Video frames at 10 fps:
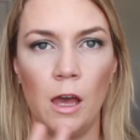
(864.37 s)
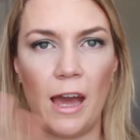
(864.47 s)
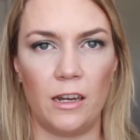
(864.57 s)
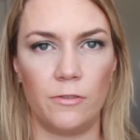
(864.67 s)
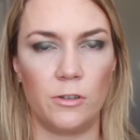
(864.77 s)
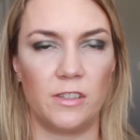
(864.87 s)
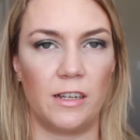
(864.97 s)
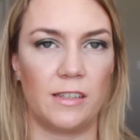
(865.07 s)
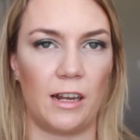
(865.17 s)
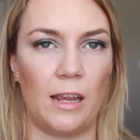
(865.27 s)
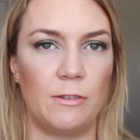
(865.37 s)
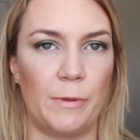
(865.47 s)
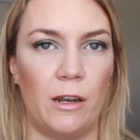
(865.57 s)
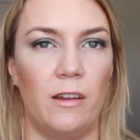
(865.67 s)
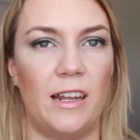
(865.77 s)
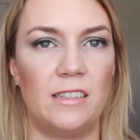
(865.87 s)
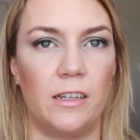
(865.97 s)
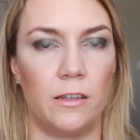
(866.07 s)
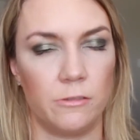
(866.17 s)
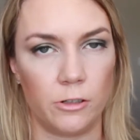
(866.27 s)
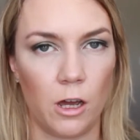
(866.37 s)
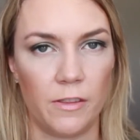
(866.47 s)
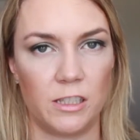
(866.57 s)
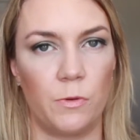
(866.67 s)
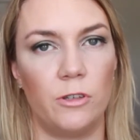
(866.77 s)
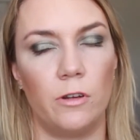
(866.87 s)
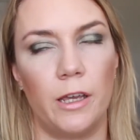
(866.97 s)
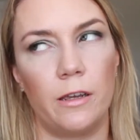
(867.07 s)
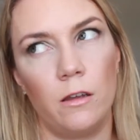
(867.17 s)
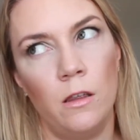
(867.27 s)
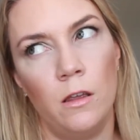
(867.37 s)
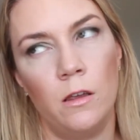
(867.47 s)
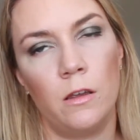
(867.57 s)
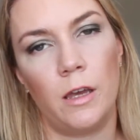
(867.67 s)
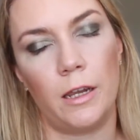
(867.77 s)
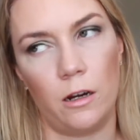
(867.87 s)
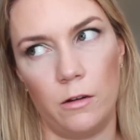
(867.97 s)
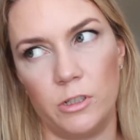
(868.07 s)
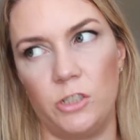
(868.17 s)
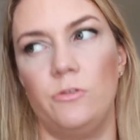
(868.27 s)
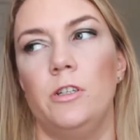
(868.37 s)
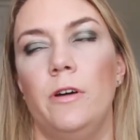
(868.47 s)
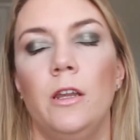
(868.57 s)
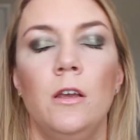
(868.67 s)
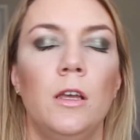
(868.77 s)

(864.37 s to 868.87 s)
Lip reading: any of those things they claim to be long lasting and they're not, that's when you're like, hey girl, what you doing?